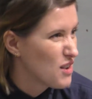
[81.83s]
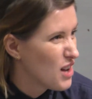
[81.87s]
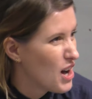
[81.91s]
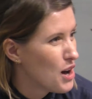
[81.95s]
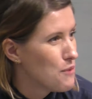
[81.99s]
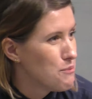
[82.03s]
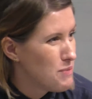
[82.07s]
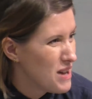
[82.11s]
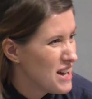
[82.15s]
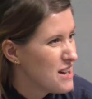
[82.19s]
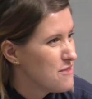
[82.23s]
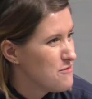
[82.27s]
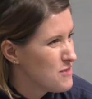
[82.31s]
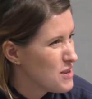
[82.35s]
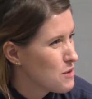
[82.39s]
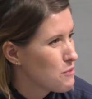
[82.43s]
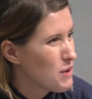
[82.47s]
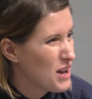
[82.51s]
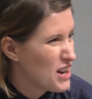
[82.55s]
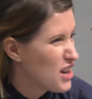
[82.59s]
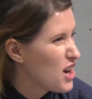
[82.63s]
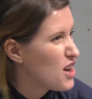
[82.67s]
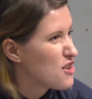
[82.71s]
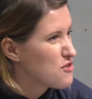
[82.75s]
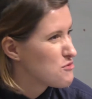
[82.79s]
A bit of it
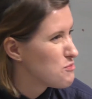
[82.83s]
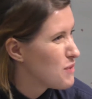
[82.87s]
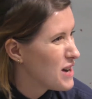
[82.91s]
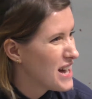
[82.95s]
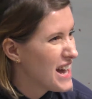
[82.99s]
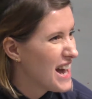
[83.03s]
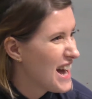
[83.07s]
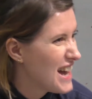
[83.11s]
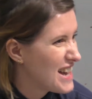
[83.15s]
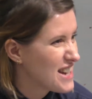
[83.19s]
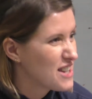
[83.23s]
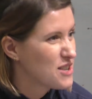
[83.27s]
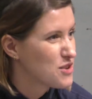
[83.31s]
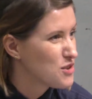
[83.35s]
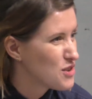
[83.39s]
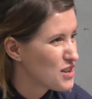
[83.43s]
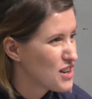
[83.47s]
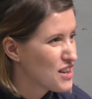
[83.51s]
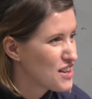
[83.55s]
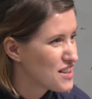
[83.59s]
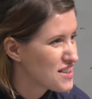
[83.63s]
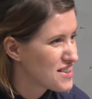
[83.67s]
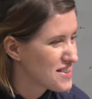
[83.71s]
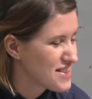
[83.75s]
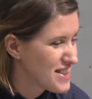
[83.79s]
went over my head, in all
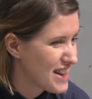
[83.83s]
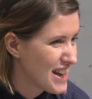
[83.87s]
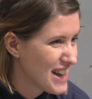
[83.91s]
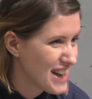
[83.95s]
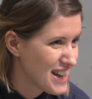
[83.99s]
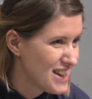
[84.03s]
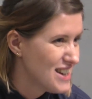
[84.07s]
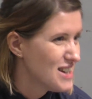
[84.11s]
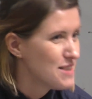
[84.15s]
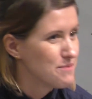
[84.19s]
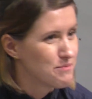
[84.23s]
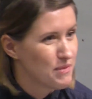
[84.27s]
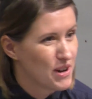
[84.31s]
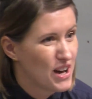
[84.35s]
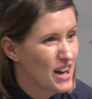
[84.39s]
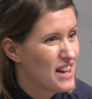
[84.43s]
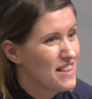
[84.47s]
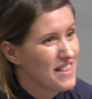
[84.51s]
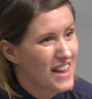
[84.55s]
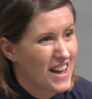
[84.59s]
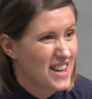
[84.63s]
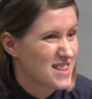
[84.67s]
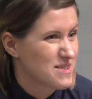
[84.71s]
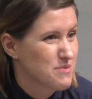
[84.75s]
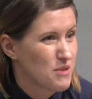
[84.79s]
honesty, but
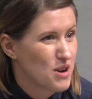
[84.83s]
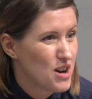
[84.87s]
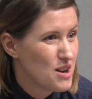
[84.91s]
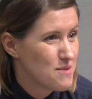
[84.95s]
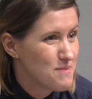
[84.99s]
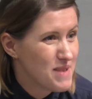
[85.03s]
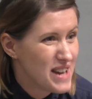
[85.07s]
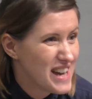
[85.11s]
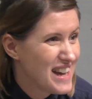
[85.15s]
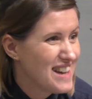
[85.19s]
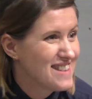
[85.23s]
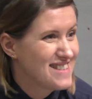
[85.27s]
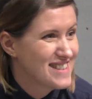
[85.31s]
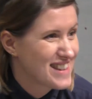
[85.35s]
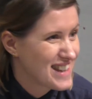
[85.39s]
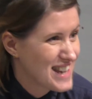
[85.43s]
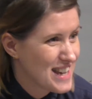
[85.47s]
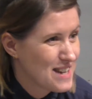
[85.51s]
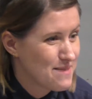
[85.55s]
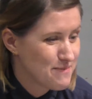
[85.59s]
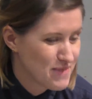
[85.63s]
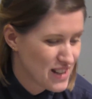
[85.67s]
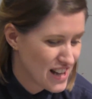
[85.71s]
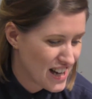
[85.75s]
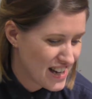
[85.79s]
that's why I'm here, to
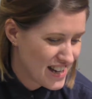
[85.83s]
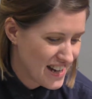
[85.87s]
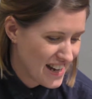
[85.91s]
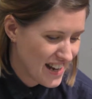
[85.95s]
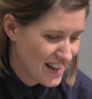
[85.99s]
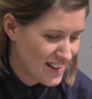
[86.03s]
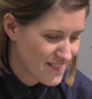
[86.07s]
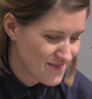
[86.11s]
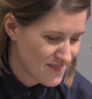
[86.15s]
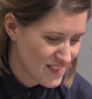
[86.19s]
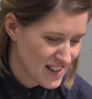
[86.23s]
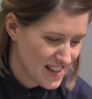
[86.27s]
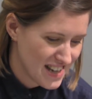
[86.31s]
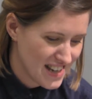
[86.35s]
keep learning.